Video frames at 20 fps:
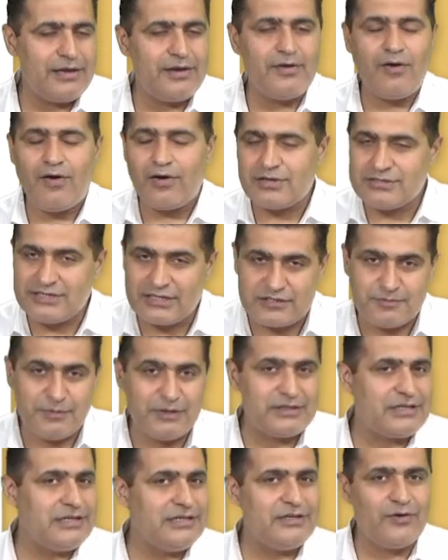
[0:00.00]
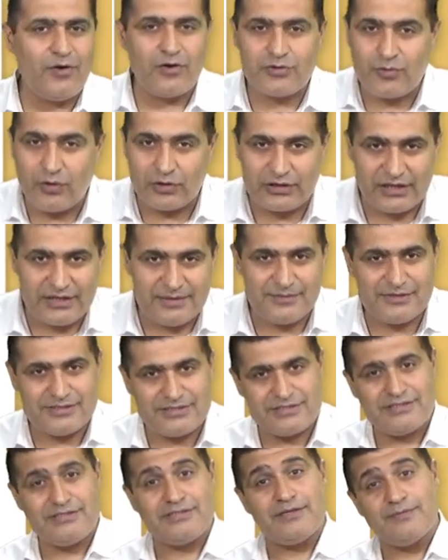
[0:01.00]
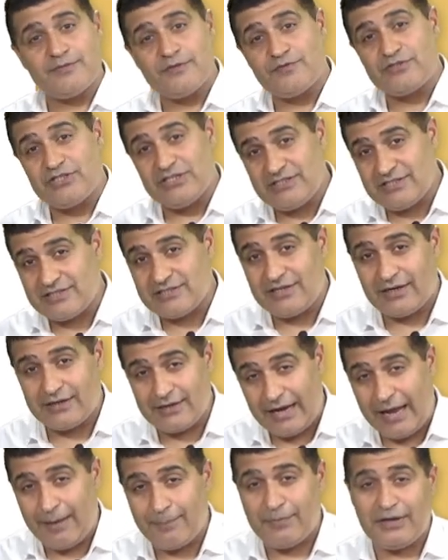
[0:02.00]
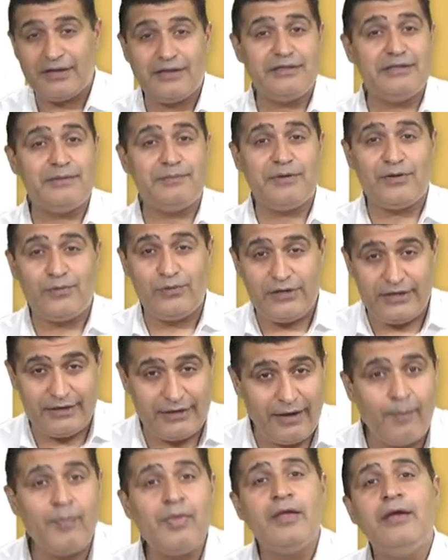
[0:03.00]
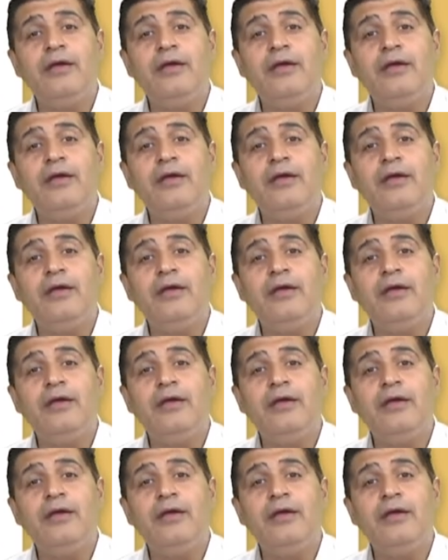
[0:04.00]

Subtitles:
or 6 monthly or quarterly basis in terms of changes that are happening in the payroll data.